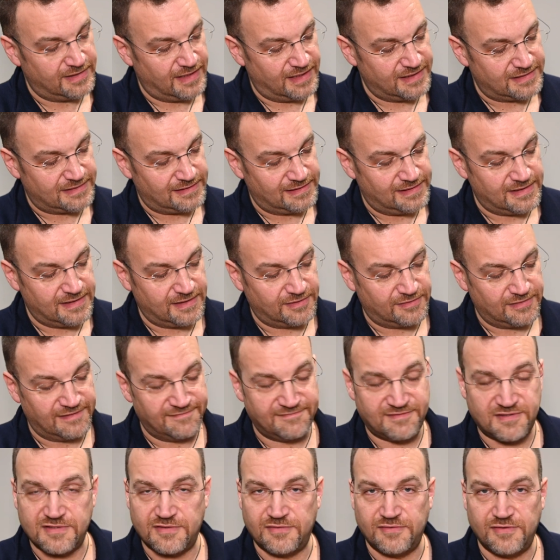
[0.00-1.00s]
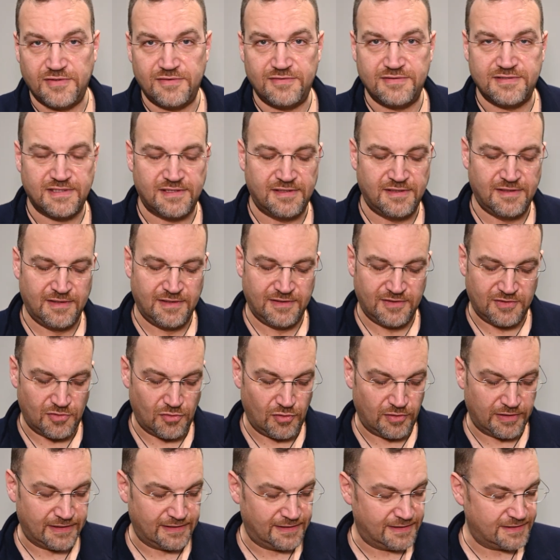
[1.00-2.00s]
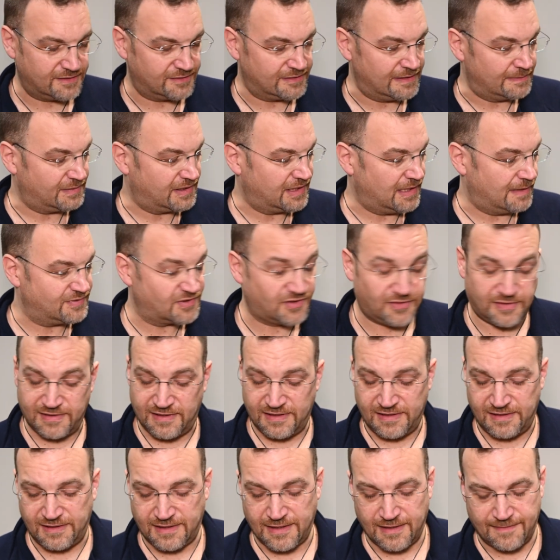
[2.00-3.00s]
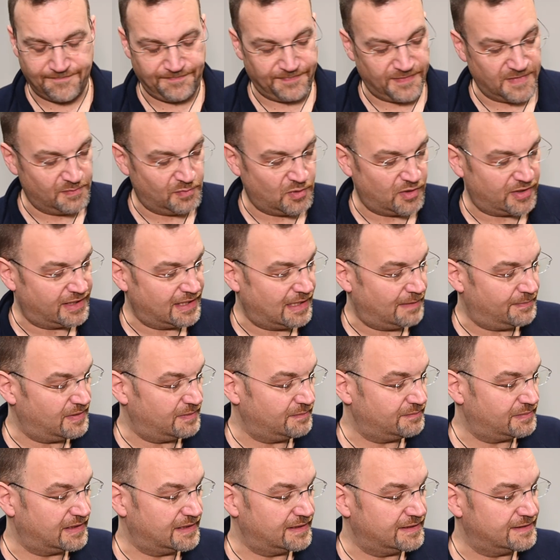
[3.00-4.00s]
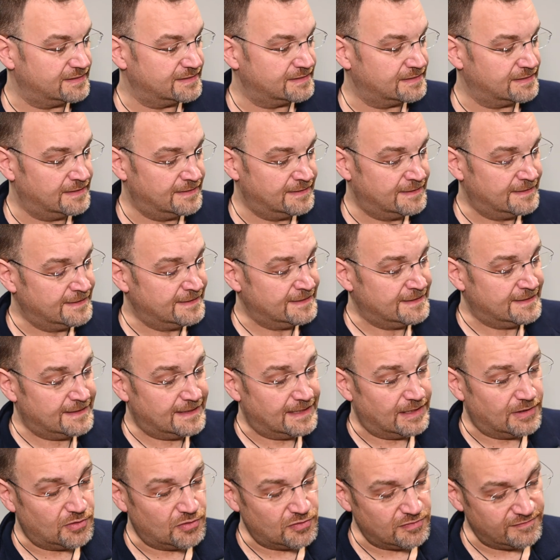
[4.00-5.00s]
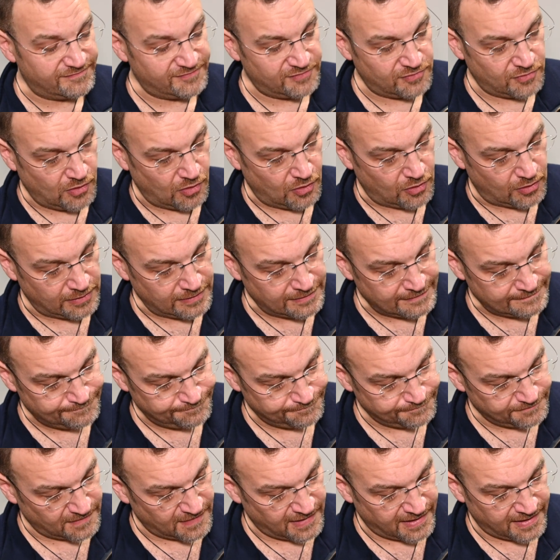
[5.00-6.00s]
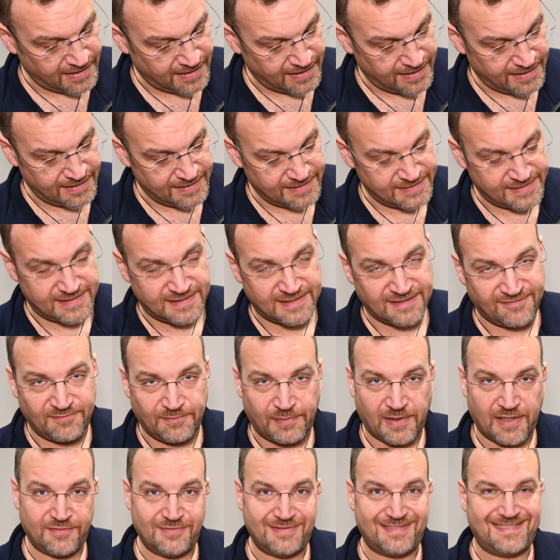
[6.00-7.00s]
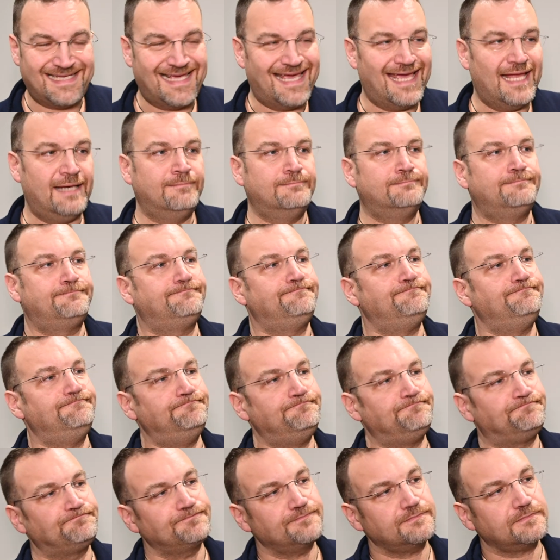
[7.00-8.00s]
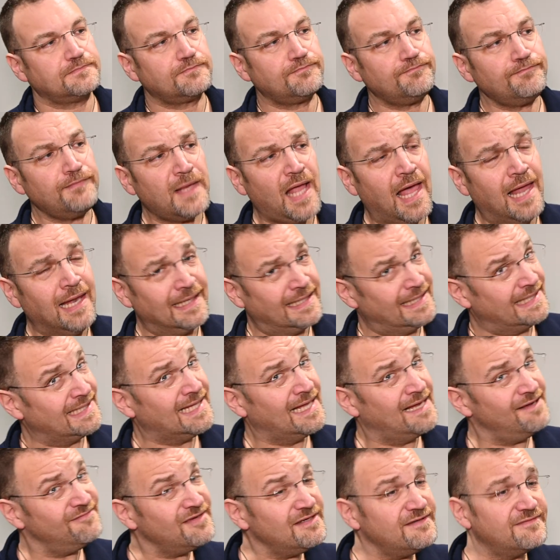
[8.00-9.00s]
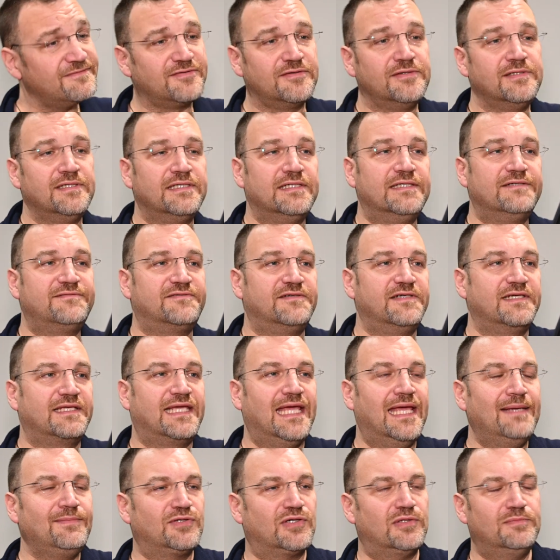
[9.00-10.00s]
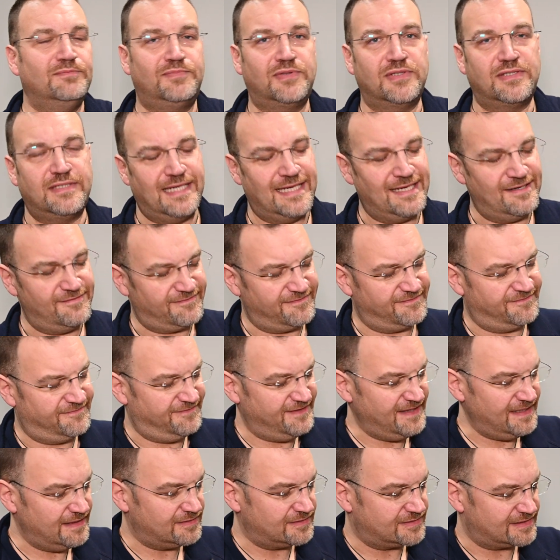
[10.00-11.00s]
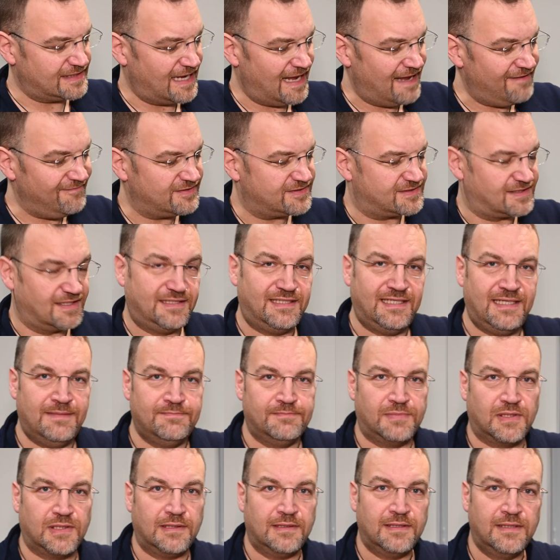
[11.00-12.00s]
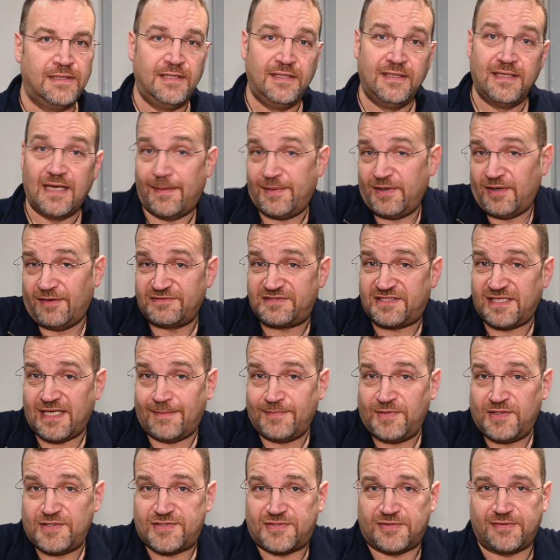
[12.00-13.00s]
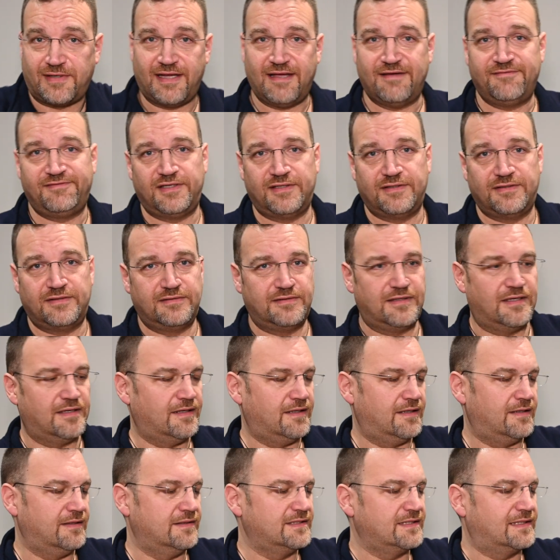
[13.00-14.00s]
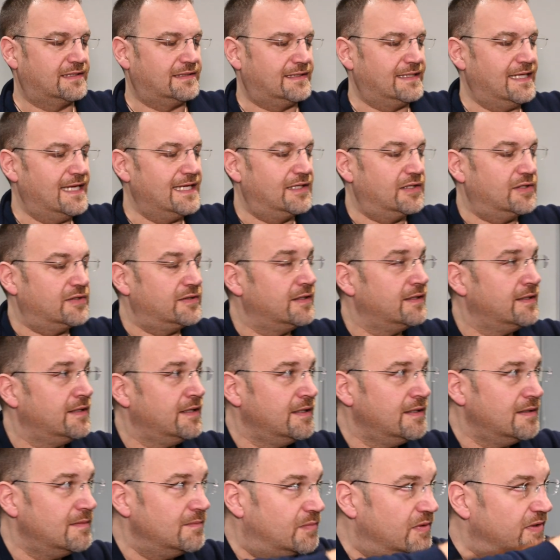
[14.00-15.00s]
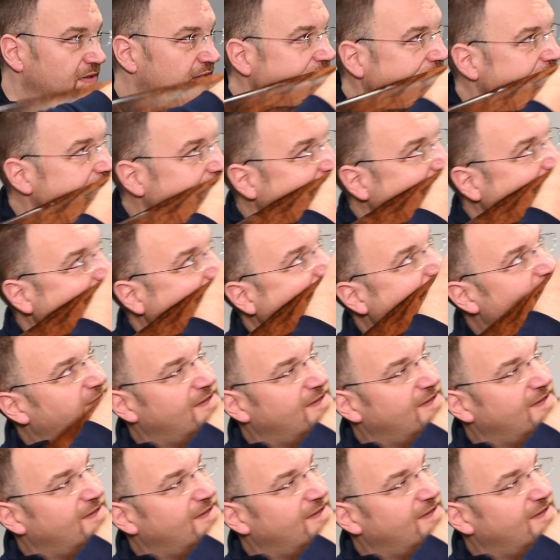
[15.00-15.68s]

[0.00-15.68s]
nicely engraved screws holding this grip cap, the butt cap in place. Overall, £7.10. A little heavy for a game gun, but it feels ever so nimble. I mean, obviously, I'm used to a heavier clay gun, but this thing just